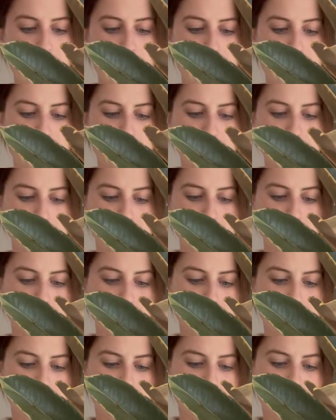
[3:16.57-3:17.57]
And this
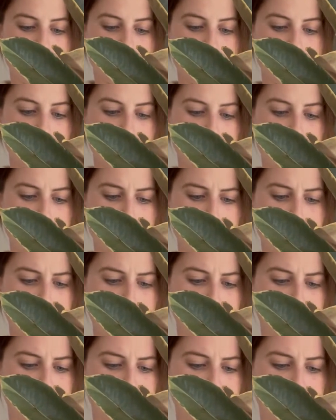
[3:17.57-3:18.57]
is,
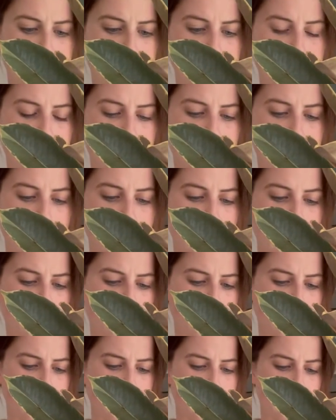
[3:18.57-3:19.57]
um, I'll
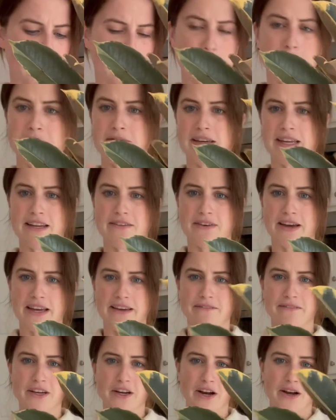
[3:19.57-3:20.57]
put the name of it if I
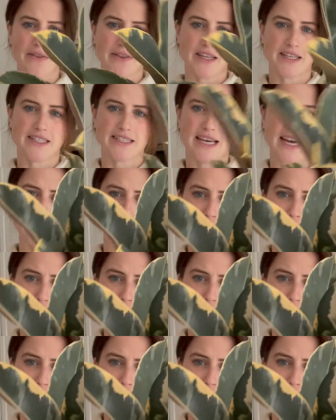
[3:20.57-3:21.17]
can figure out the exact